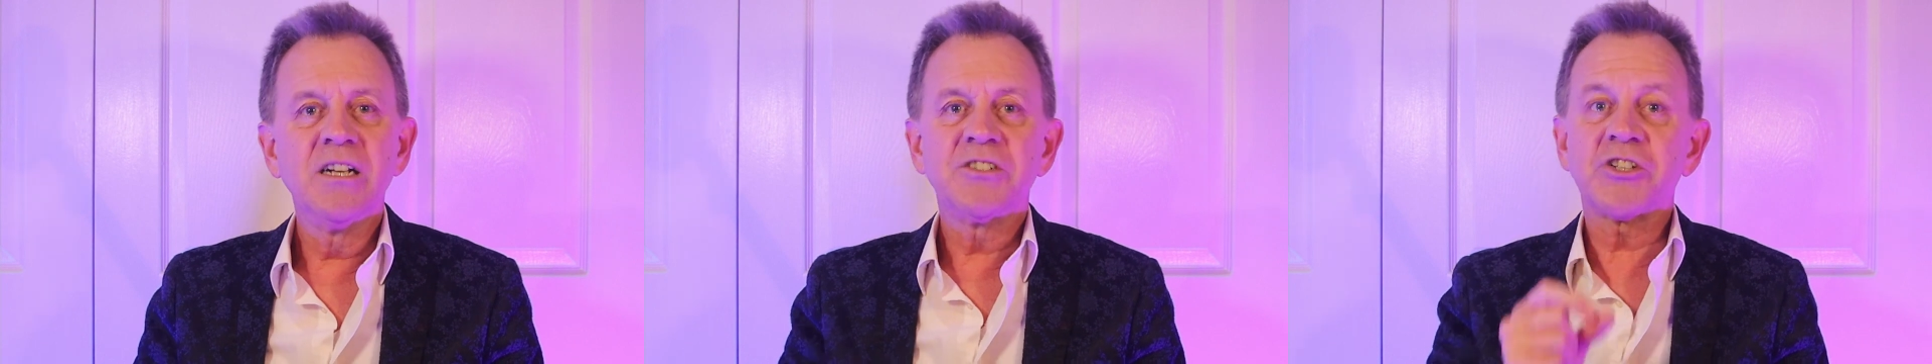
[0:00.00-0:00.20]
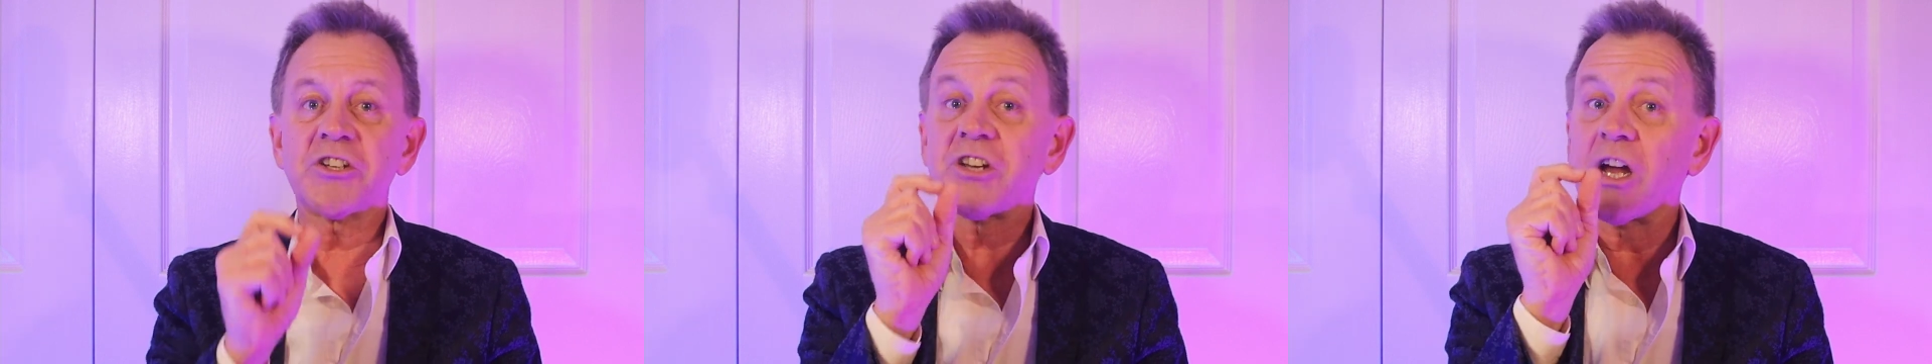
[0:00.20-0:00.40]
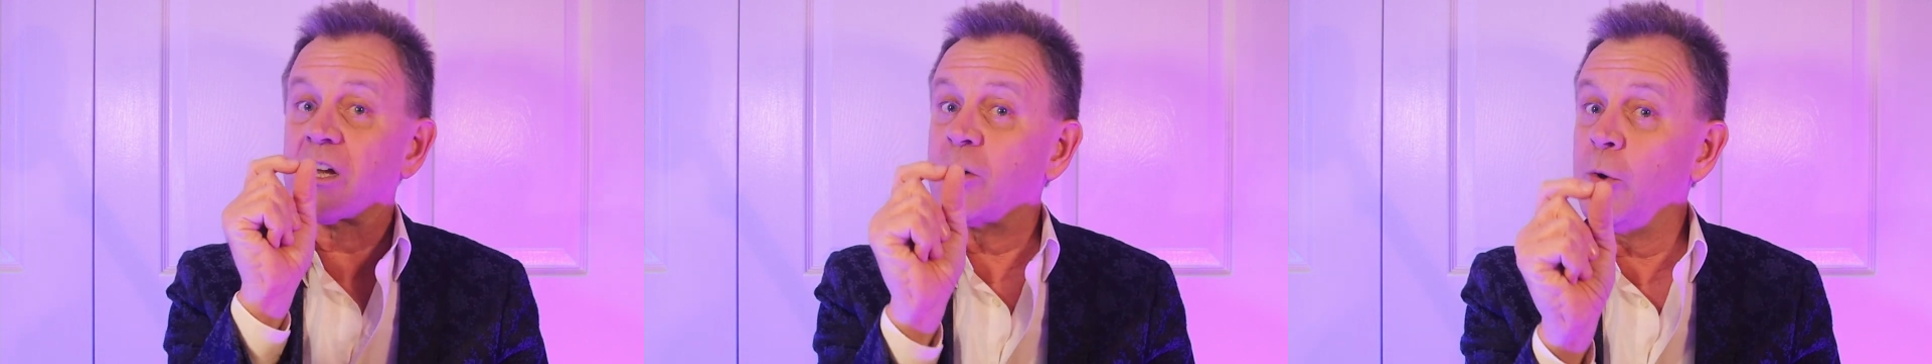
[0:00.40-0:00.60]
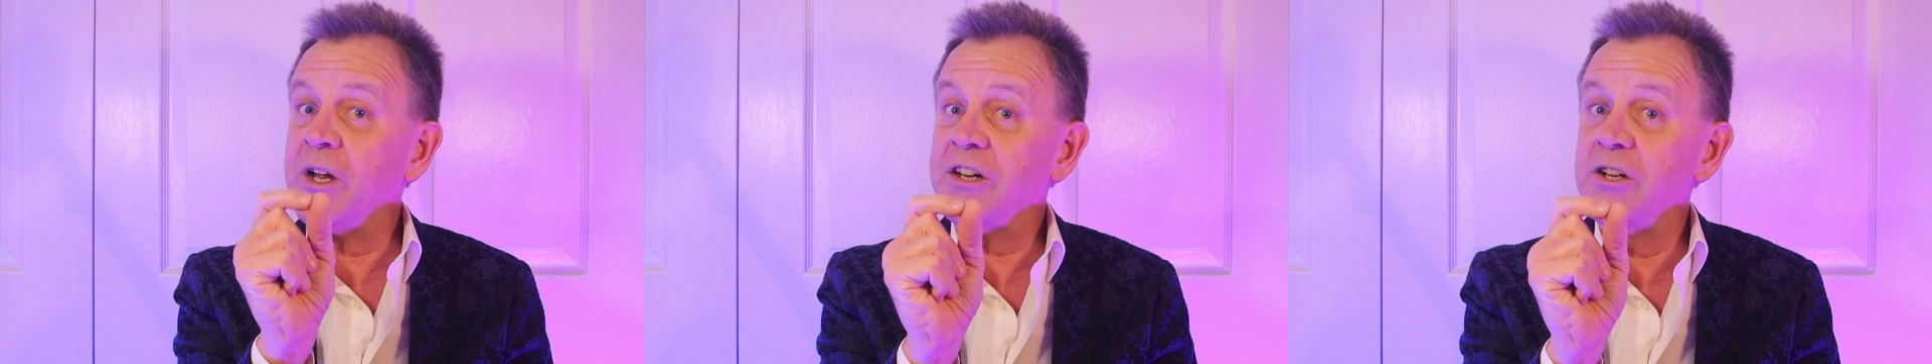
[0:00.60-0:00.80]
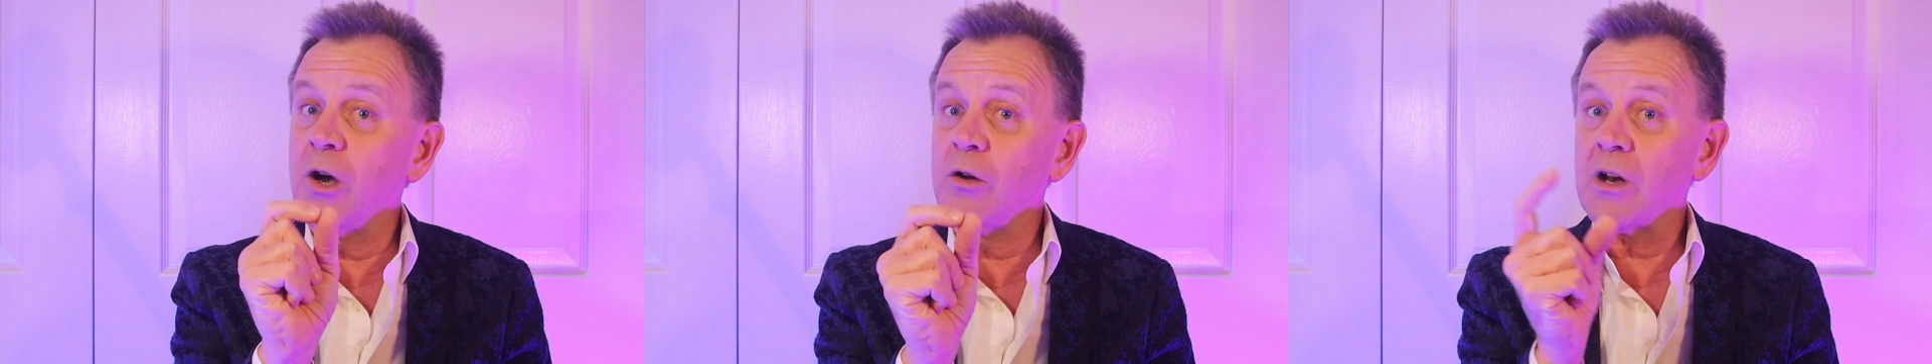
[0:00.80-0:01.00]
Just a
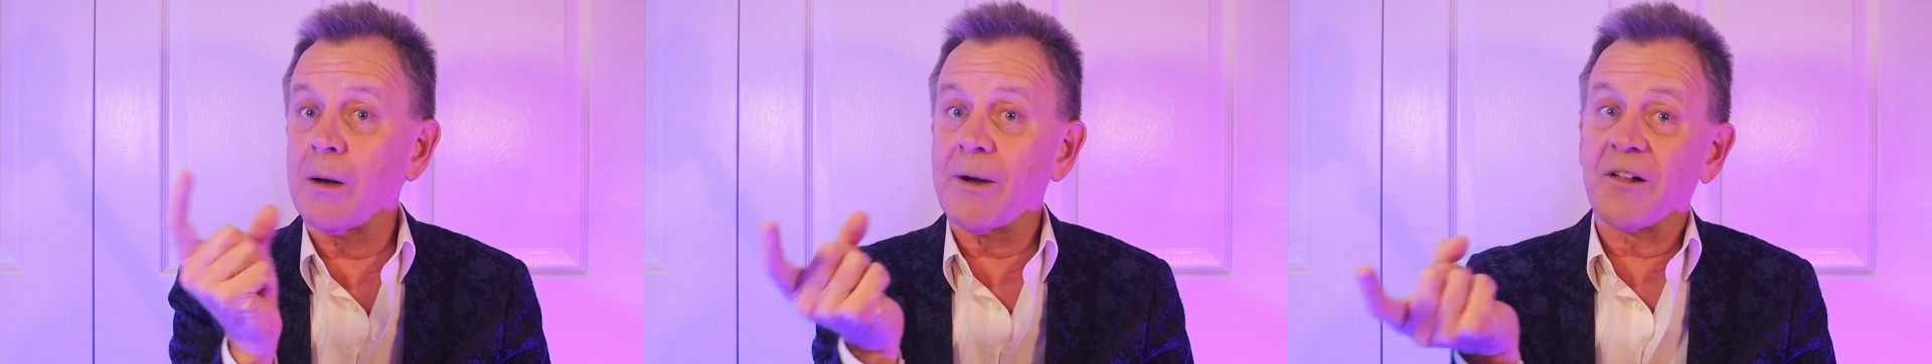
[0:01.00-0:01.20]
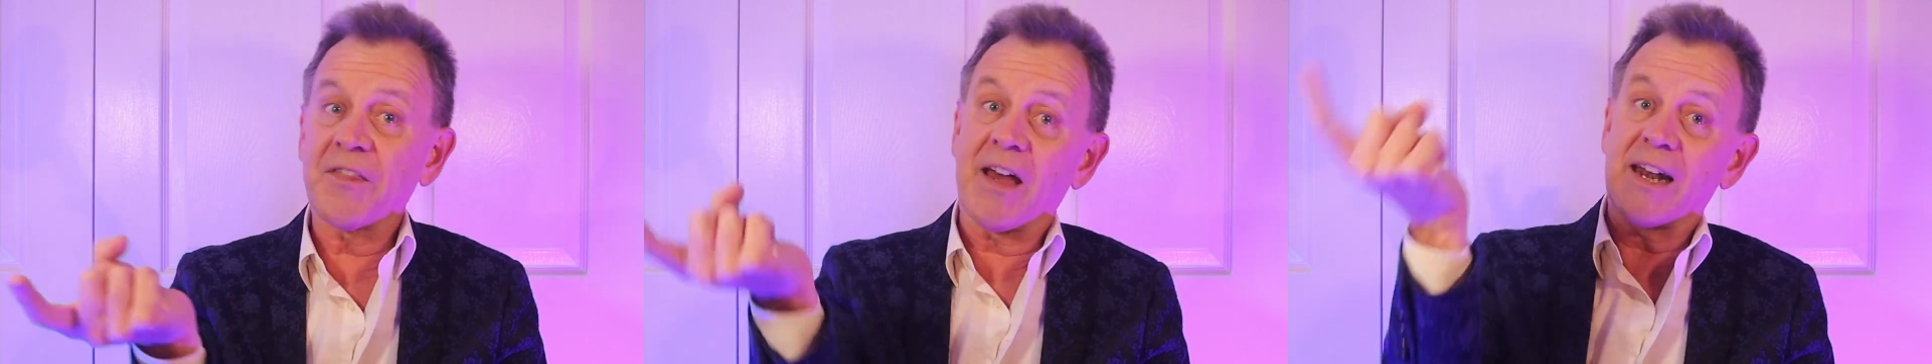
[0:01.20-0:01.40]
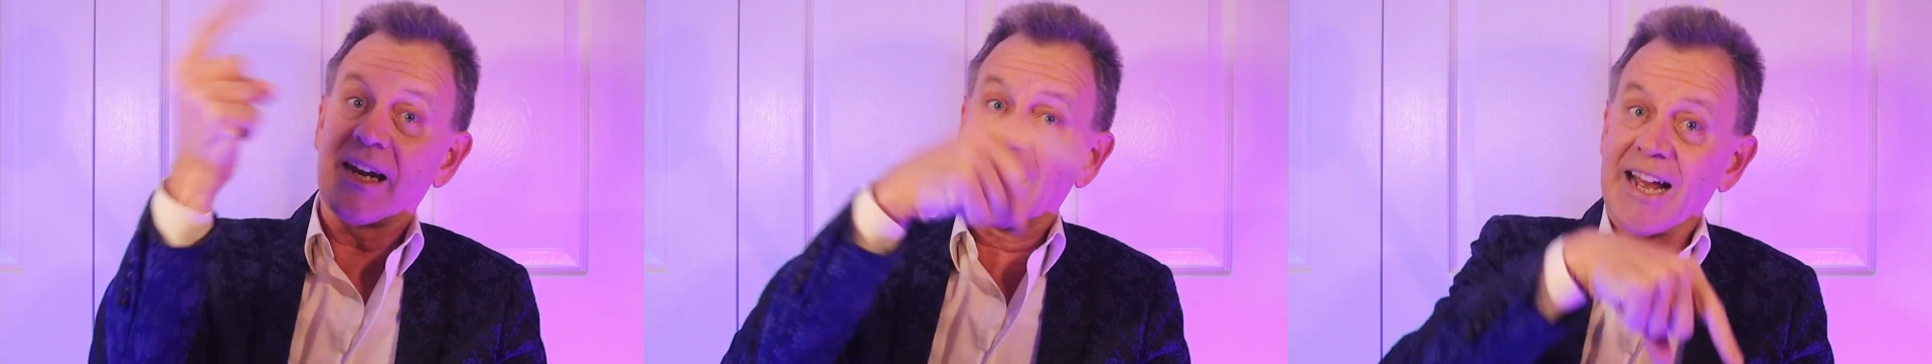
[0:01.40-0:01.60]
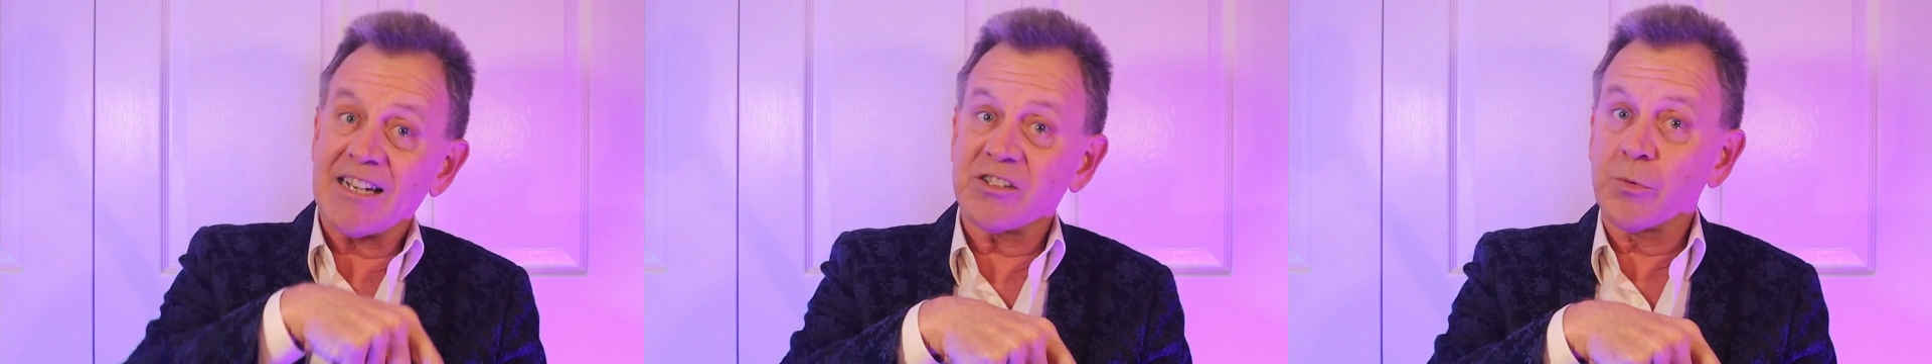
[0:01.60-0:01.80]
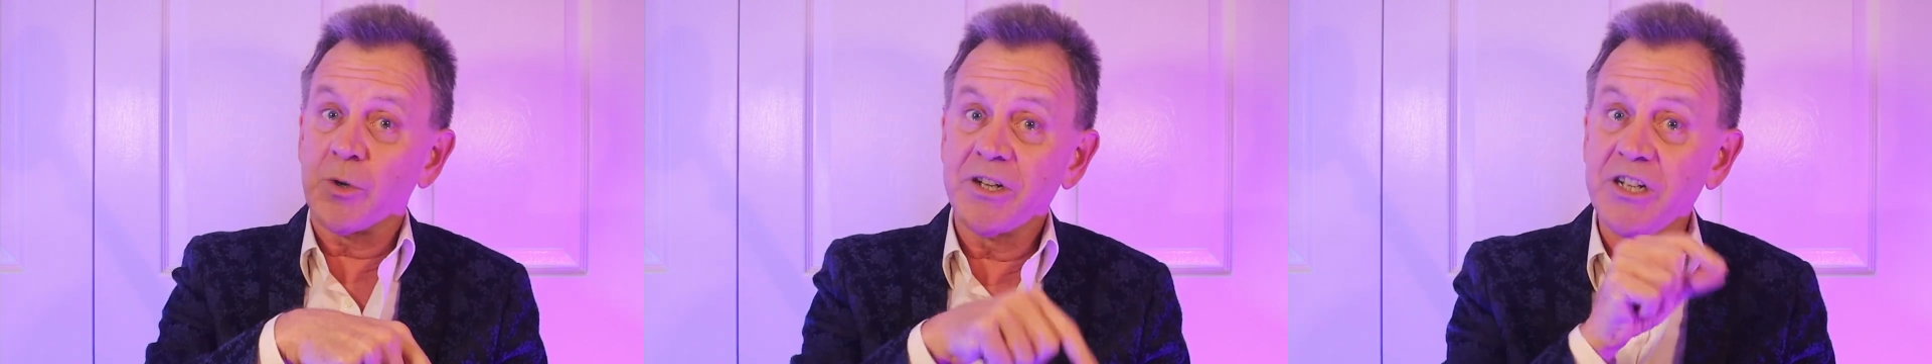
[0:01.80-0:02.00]
quick note about that
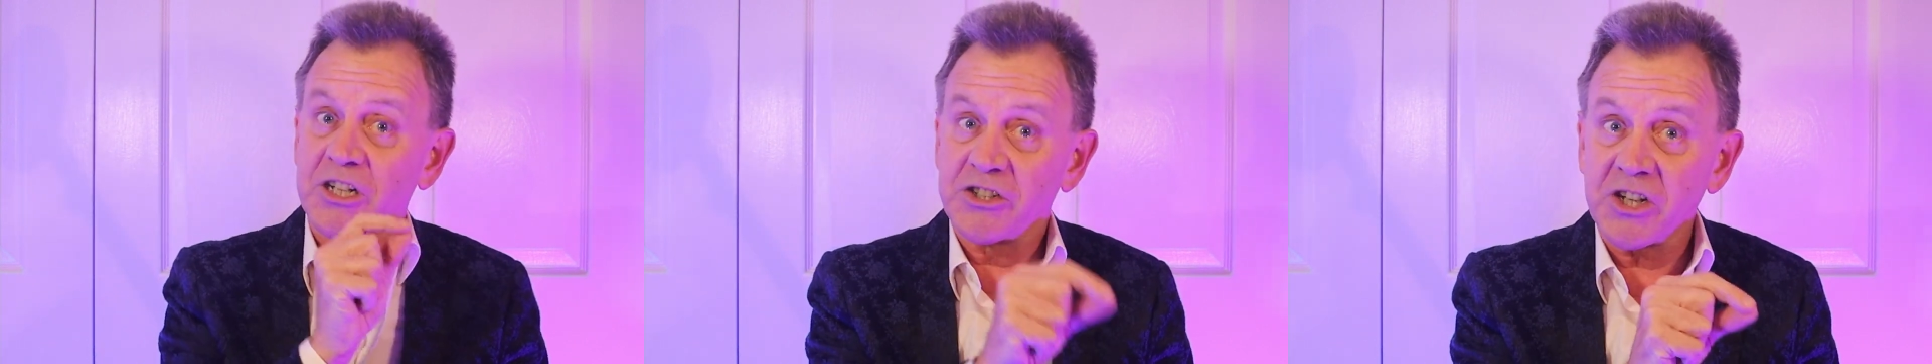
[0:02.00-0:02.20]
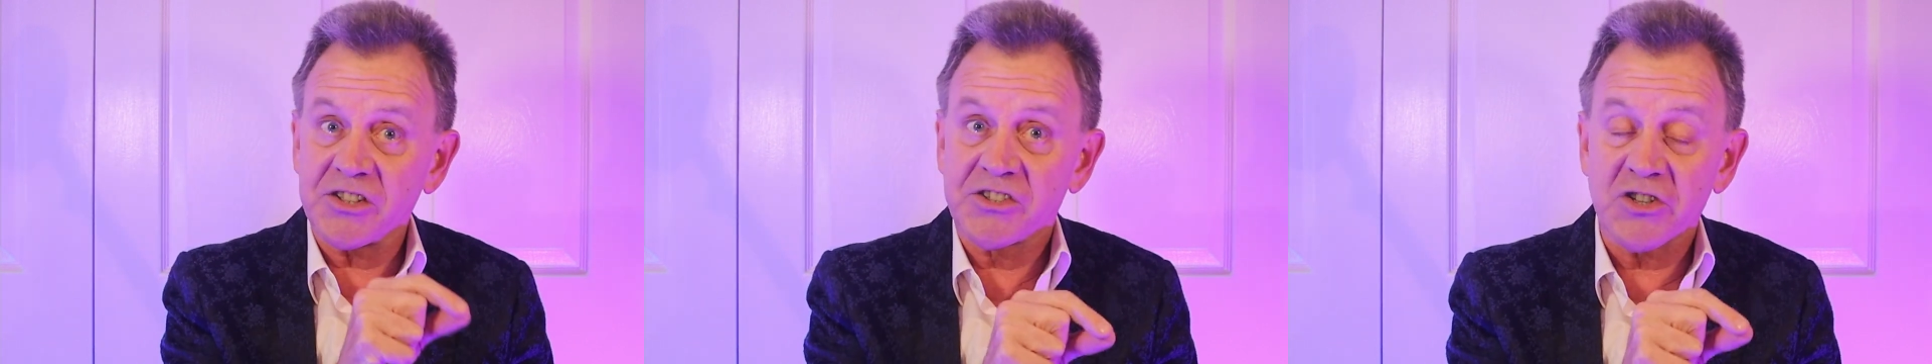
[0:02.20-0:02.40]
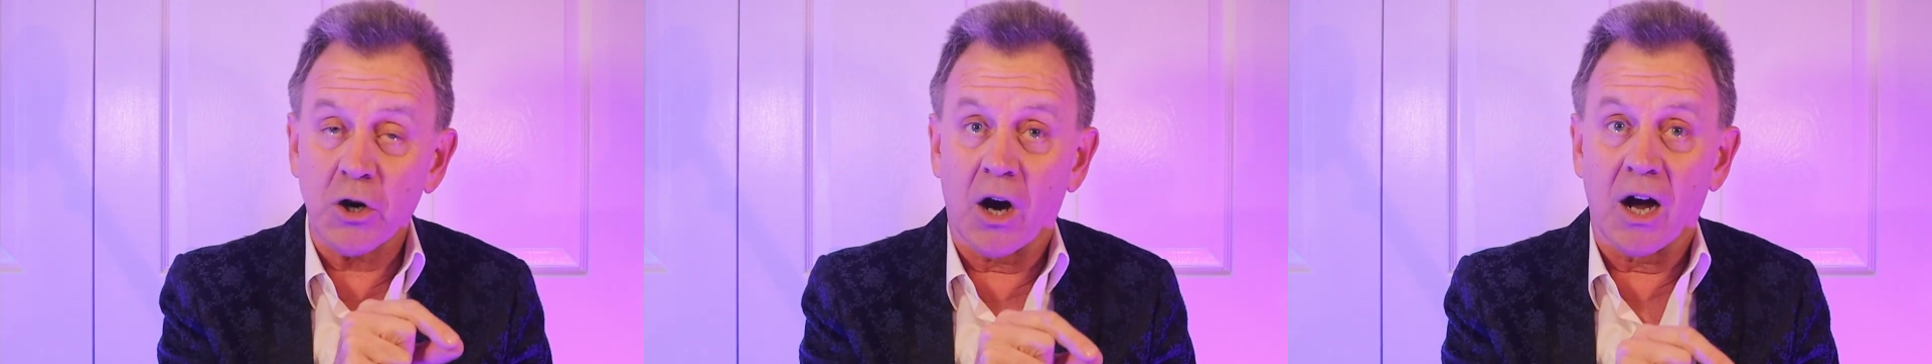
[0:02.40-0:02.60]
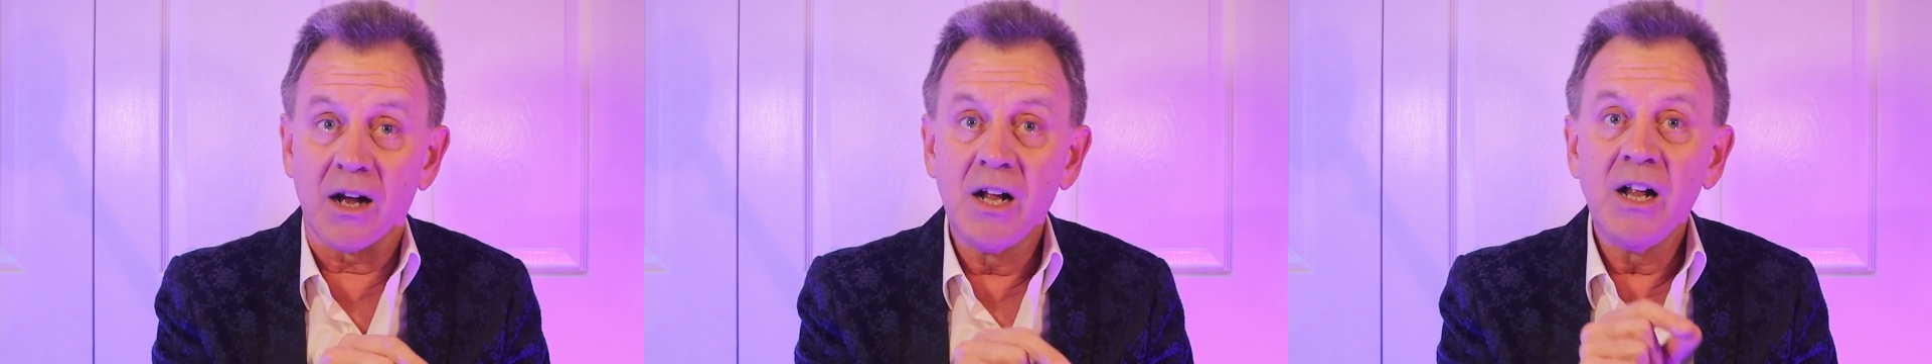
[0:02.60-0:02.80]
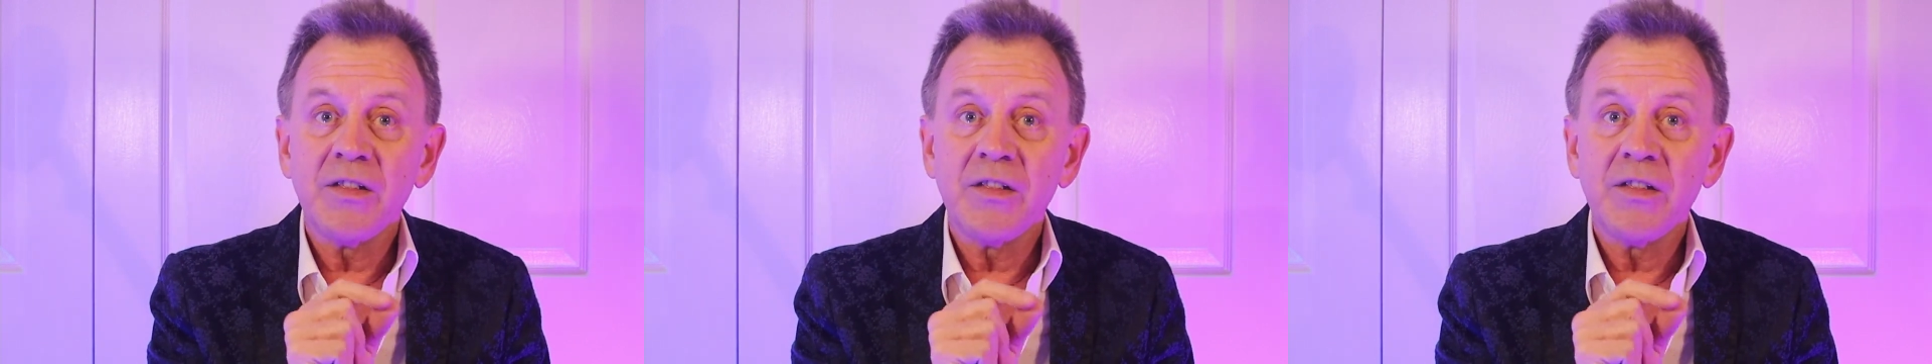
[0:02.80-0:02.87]
last one you just saw.